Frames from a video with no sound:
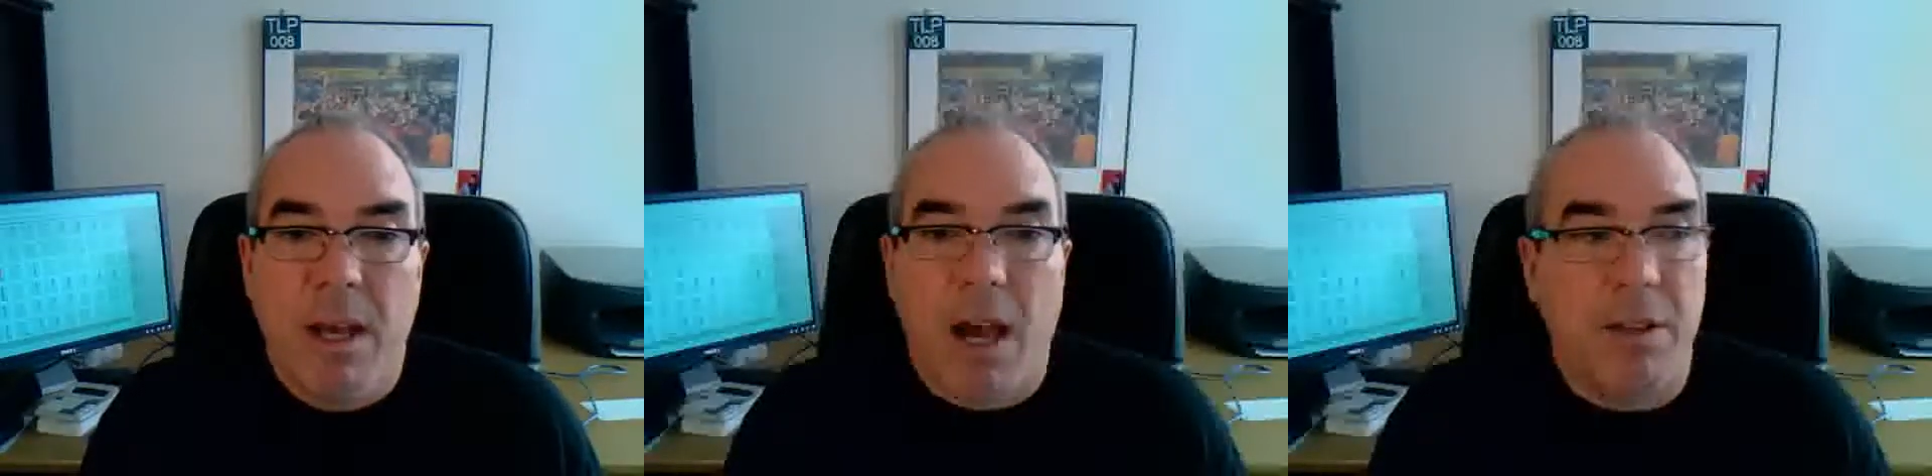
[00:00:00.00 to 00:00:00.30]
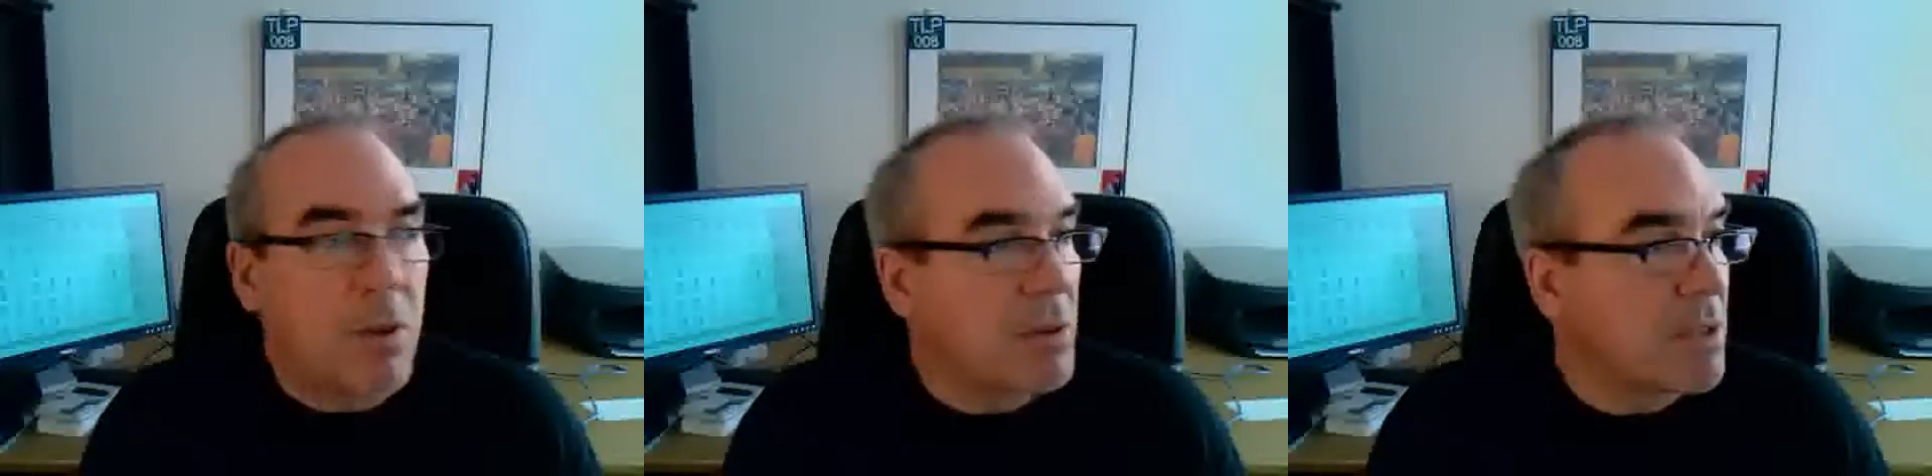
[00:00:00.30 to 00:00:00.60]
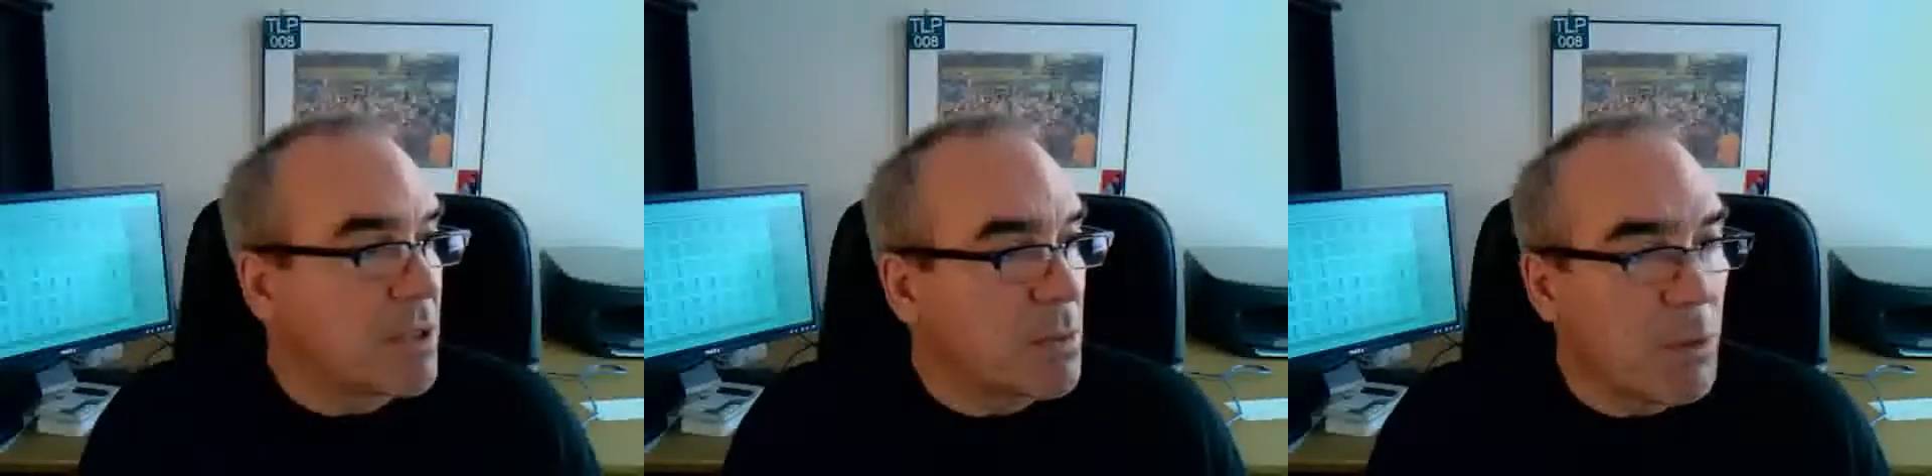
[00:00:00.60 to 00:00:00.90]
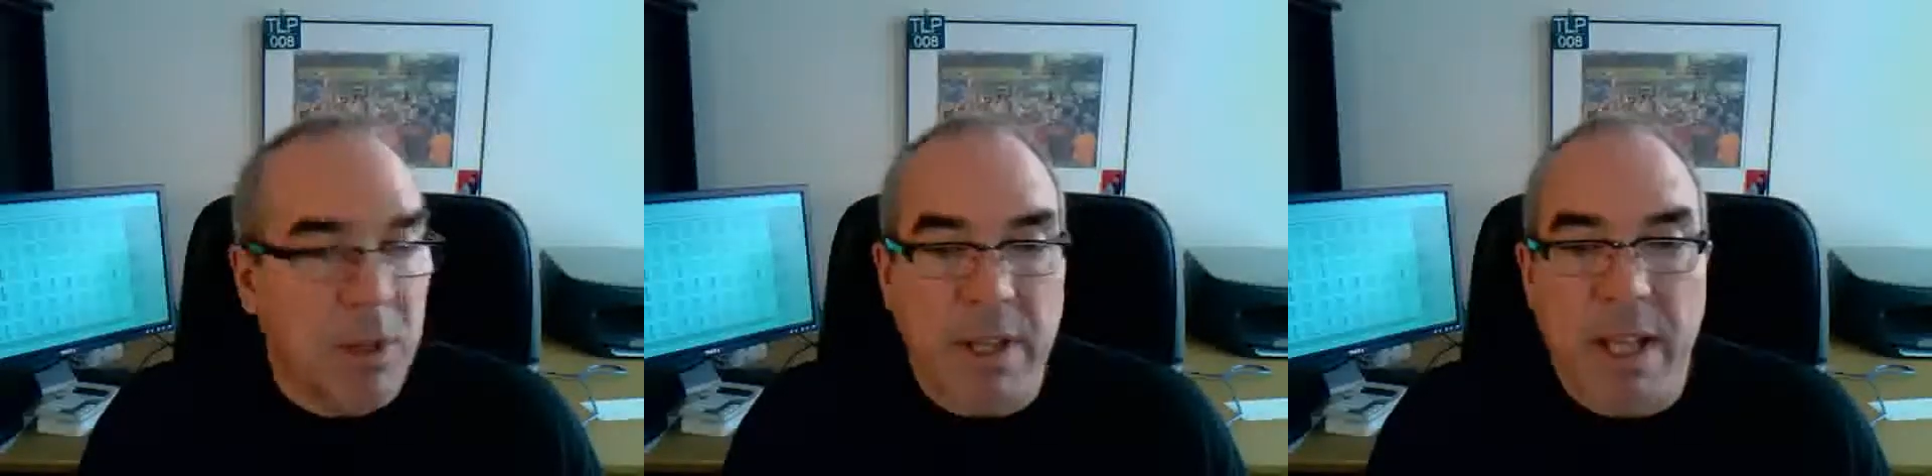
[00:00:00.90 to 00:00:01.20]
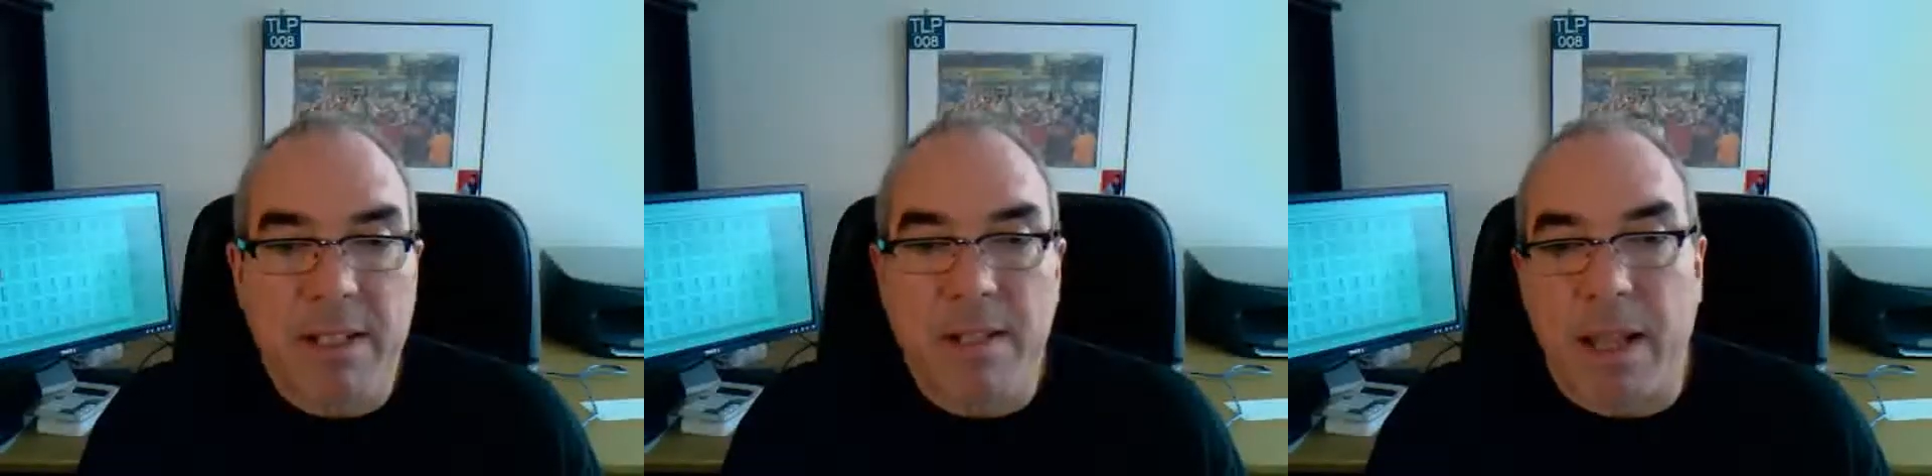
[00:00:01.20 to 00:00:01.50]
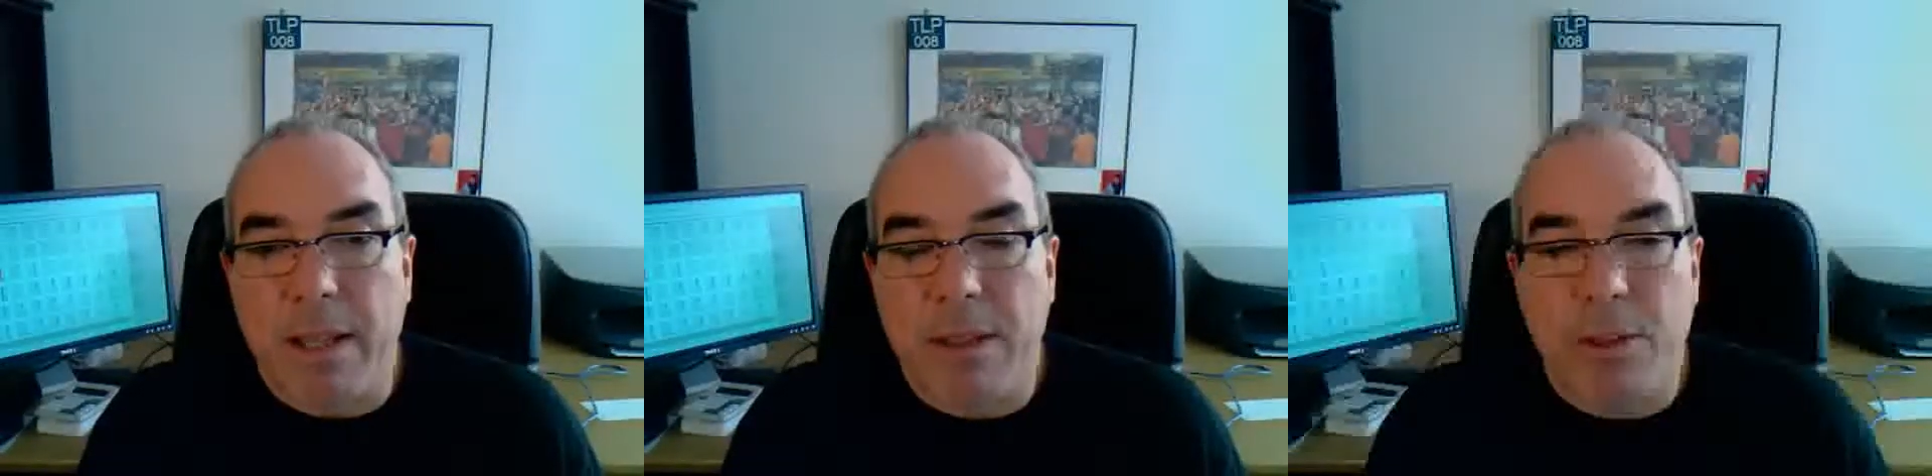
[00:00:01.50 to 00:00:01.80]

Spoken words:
I noticed this morning that's like